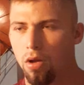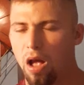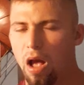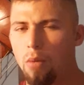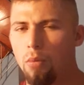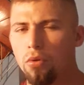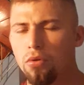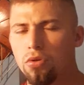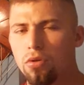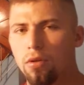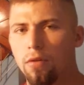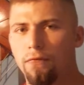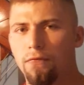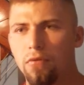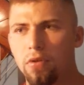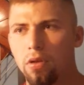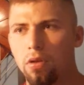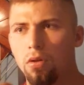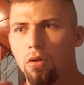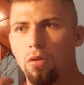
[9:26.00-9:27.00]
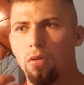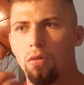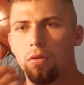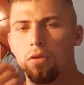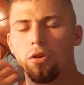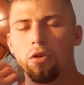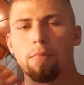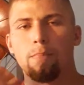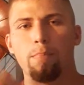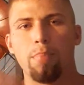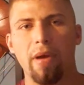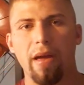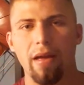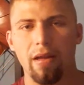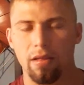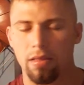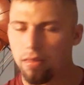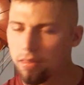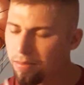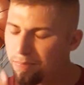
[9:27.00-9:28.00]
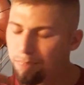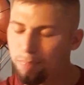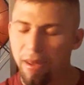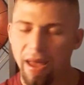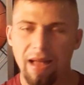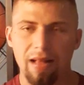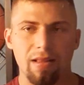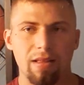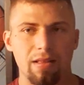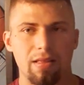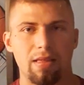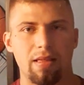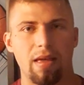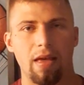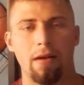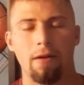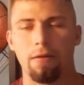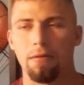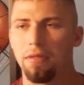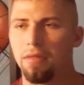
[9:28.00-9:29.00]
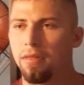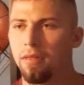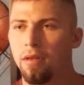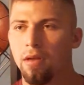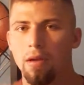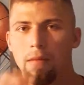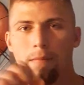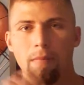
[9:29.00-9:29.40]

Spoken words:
I want you to feel your best, balanced health,